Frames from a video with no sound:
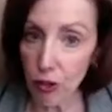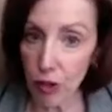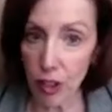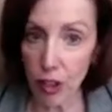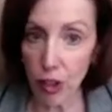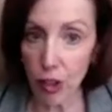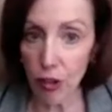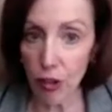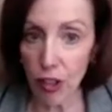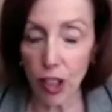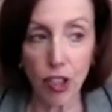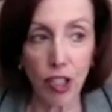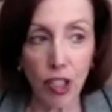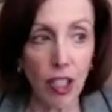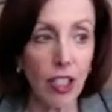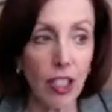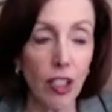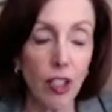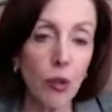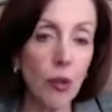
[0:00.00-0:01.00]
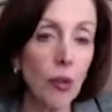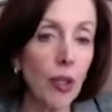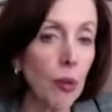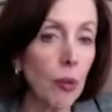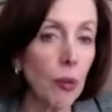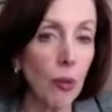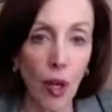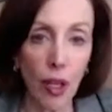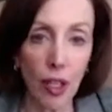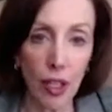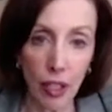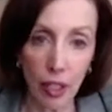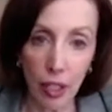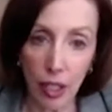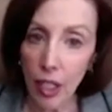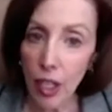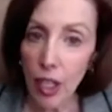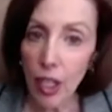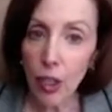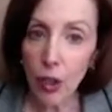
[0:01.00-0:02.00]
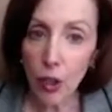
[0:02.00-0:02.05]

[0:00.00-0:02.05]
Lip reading: integration. I knew I wanted